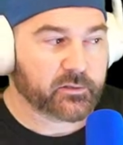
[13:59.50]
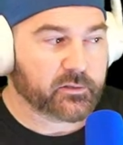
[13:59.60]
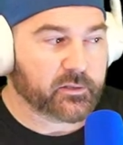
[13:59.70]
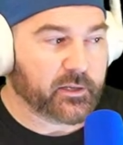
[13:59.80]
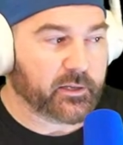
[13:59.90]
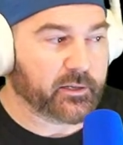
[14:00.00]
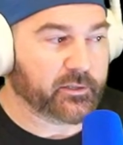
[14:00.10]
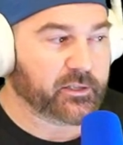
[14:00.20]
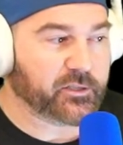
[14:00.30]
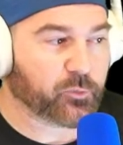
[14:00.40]
And
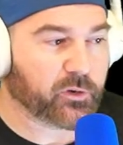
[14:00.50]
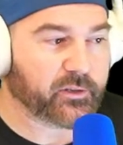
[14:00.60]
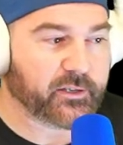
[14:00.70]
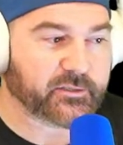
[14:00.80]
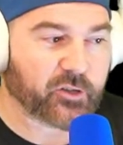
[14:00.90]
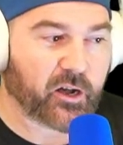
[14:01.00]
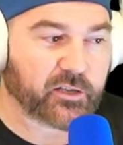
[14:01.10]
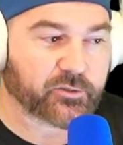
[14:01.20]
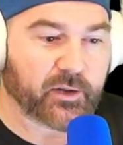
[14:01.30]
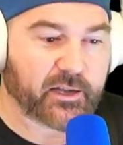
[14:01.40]
each one of these
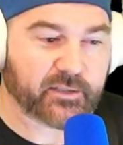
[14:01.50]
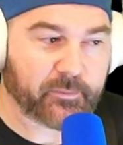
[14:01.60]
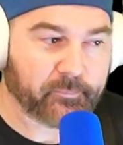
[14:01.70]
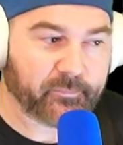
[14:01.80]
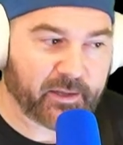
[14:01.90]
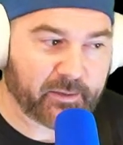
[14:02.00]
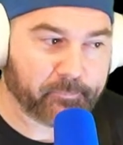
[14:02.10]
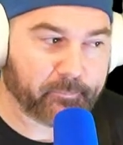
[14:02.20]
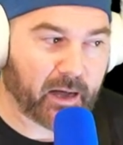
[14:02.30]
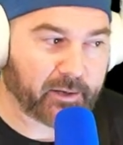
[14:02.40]
also has a minor